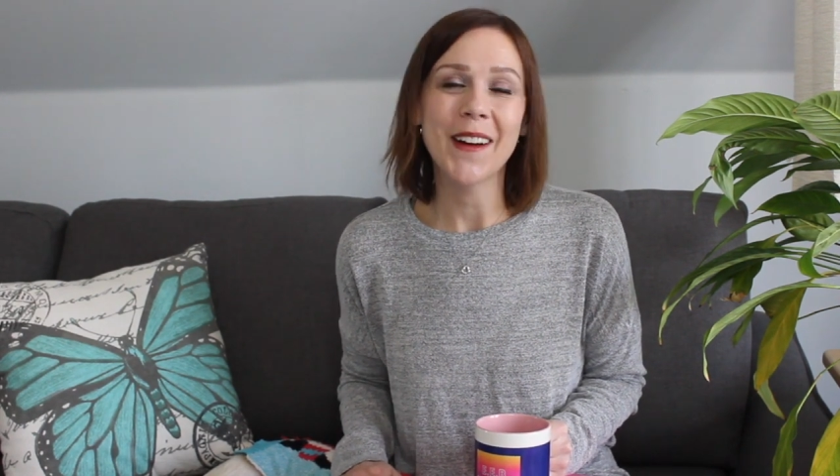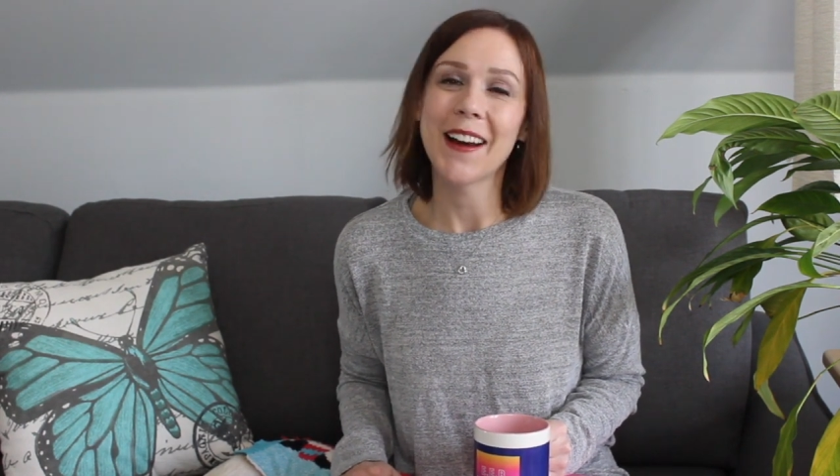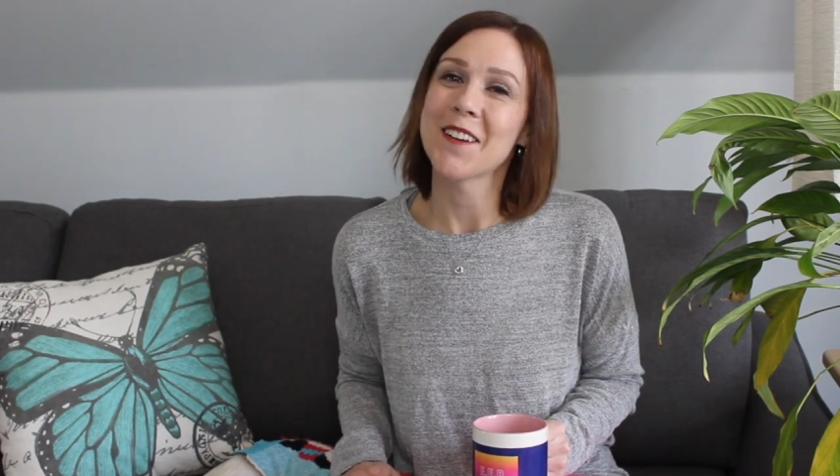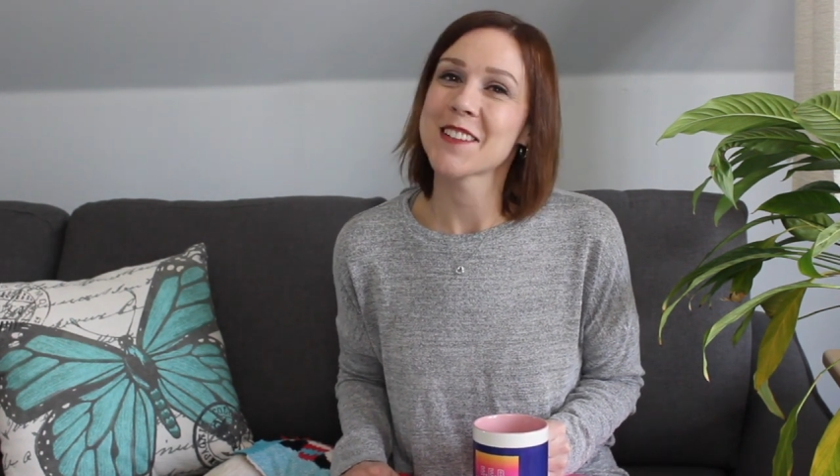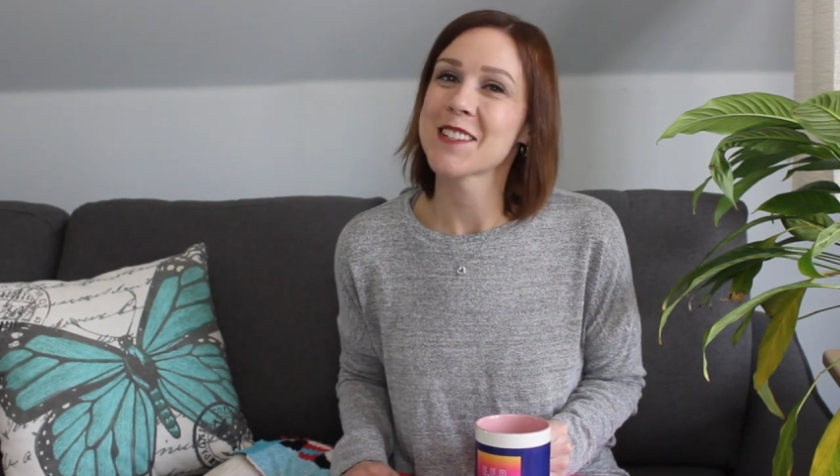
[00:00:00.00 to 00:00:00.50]

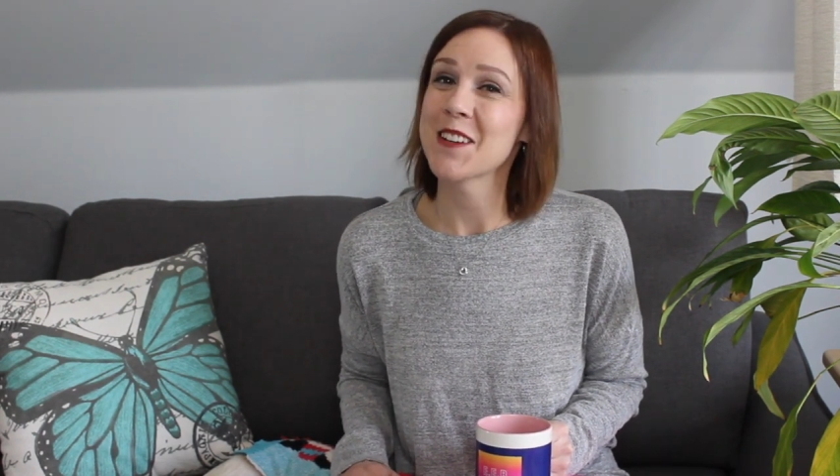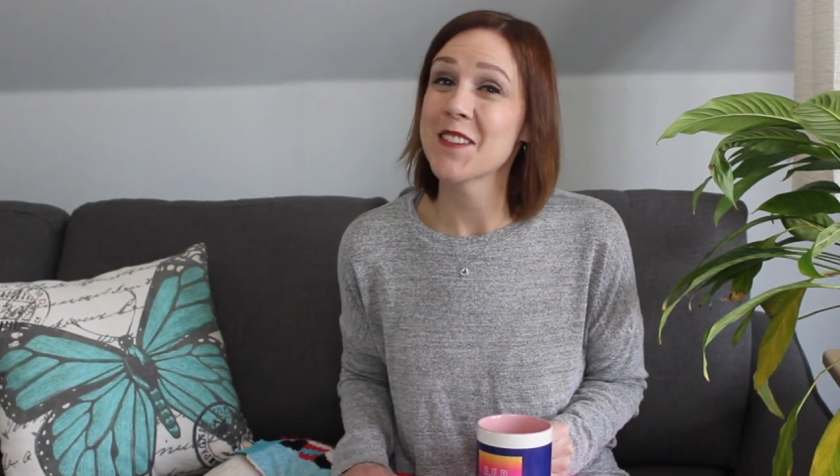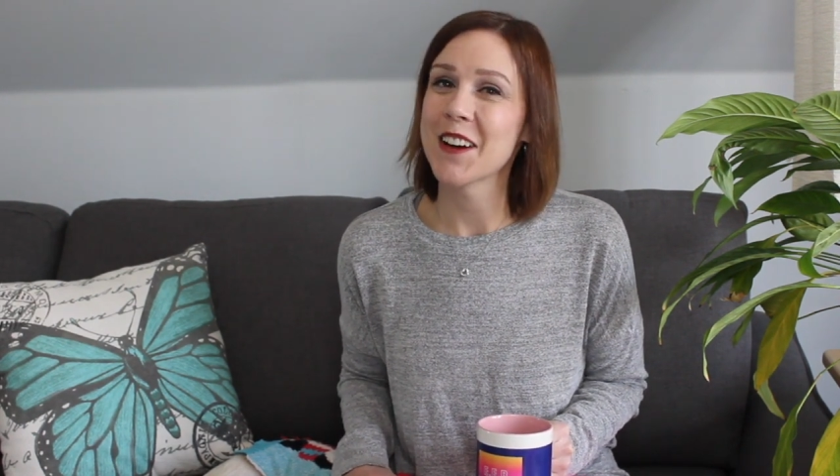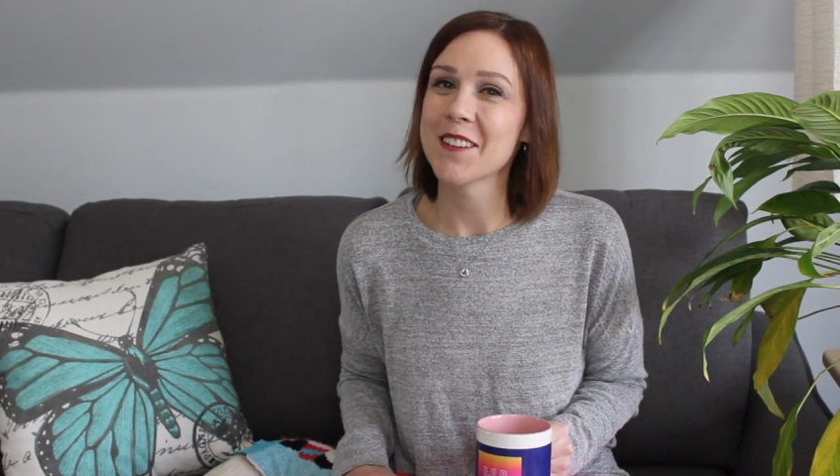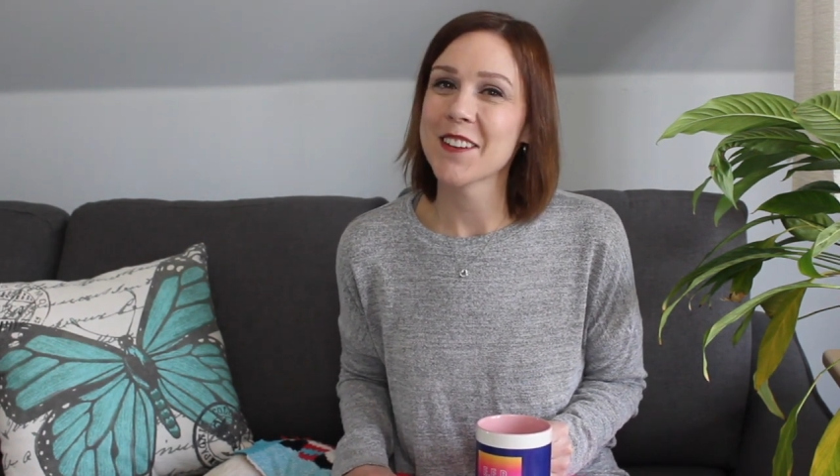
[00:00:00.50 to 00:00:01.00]
and I'll see
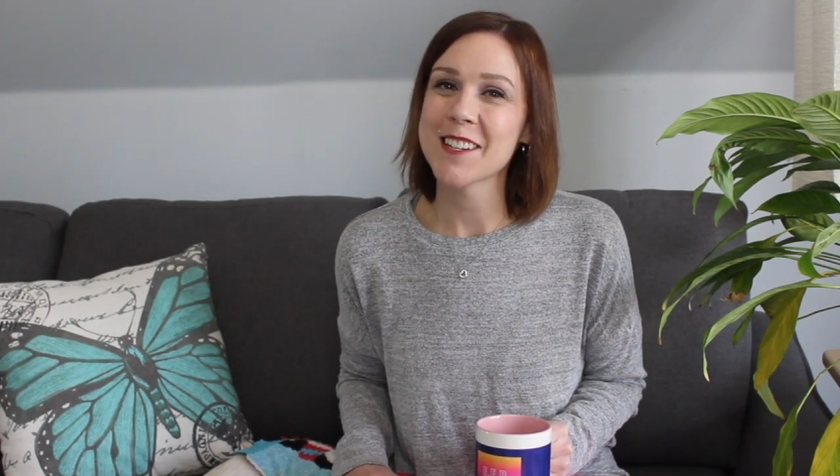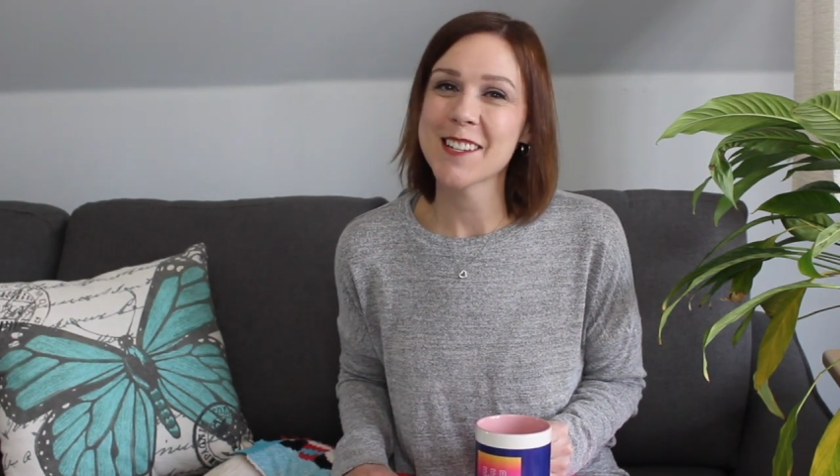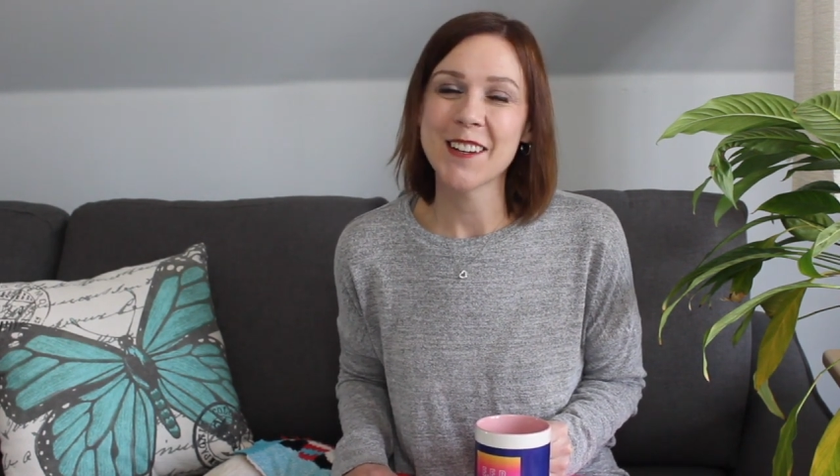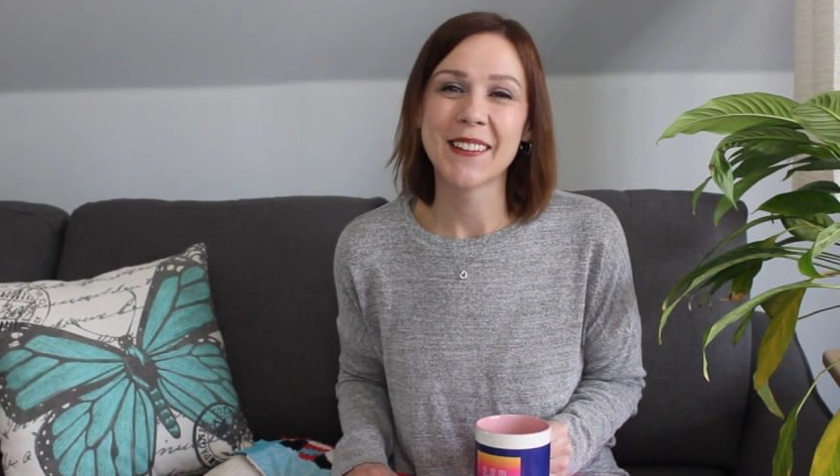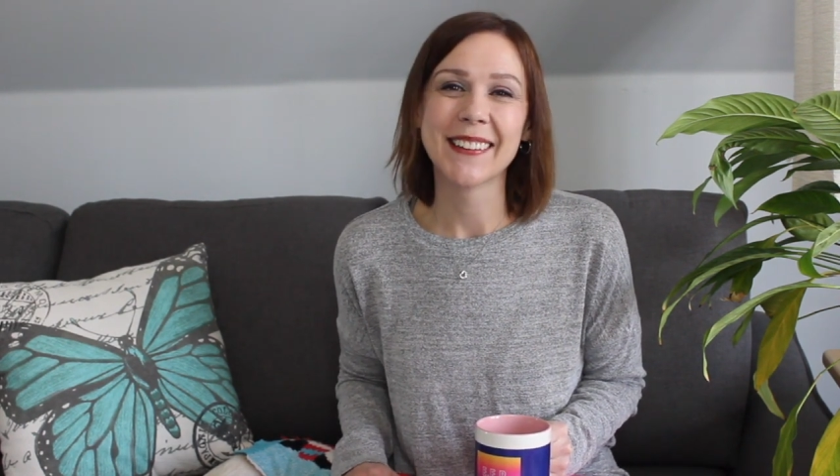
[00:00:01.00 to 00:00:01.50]
you very, very
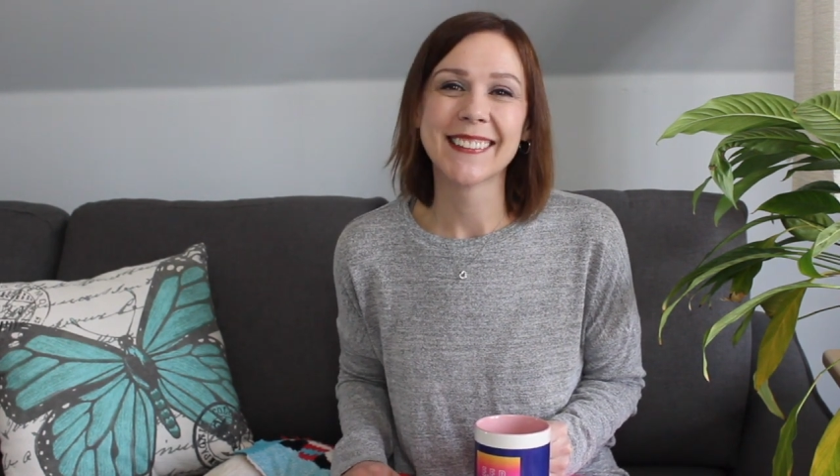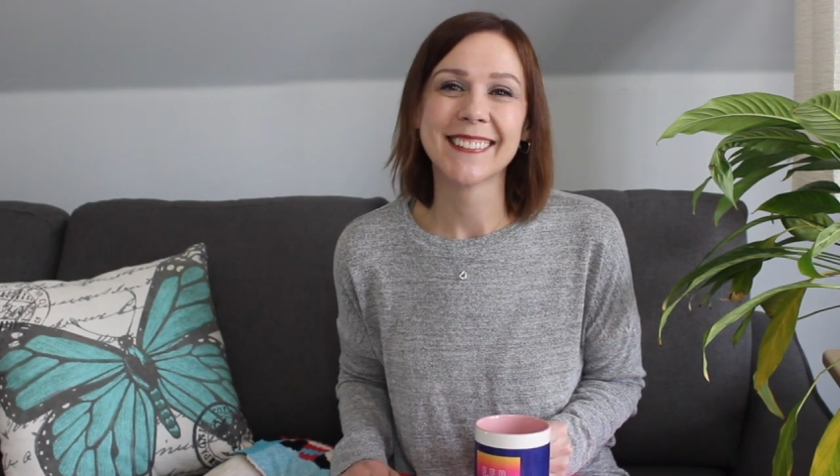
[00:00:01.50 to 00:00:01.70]
soon.